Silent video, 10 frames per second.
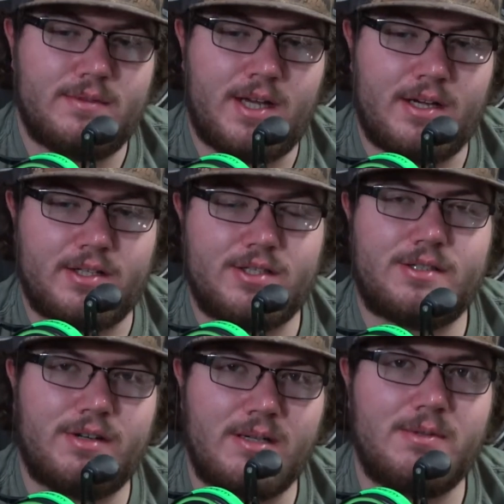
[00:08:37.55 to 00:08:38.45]
and
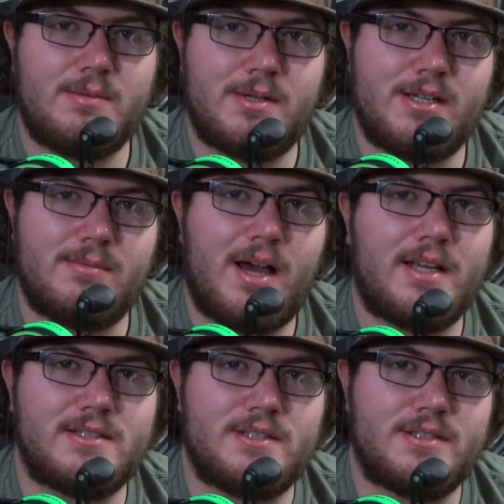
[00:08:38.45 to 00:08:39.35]
extremely
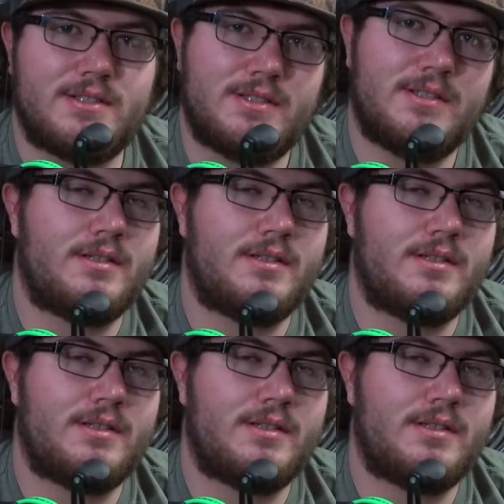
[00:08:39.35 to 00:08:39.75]
minimizes